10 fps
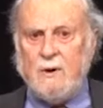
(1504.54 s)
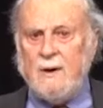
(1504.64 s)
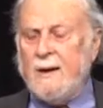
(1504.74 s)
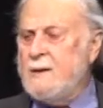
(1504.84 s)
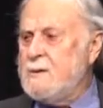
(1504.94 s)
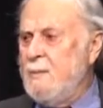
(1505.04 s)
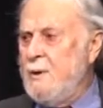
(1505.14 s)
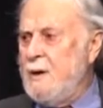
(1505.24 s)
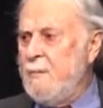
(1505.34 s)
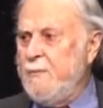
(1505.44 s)
than locking
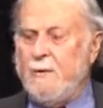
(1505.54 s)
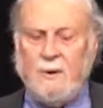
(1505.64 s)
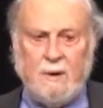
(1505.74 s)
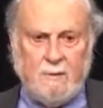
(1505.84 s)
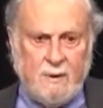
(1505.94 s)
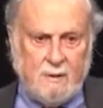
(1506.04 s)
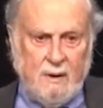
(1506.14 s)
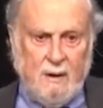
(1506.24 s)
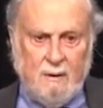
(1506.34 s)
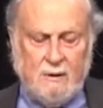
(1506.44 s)
somebody up for a year. The,
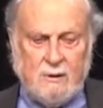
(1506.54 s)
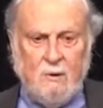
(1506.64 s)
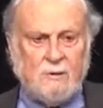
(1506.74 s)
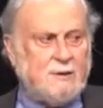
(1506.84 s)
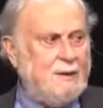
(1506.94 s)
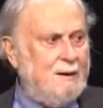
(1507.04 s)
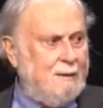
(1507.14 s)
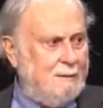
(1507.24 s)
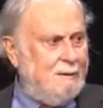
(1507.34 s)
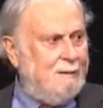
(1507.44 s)
there's an 50, old saying.
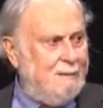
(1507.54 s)
50,000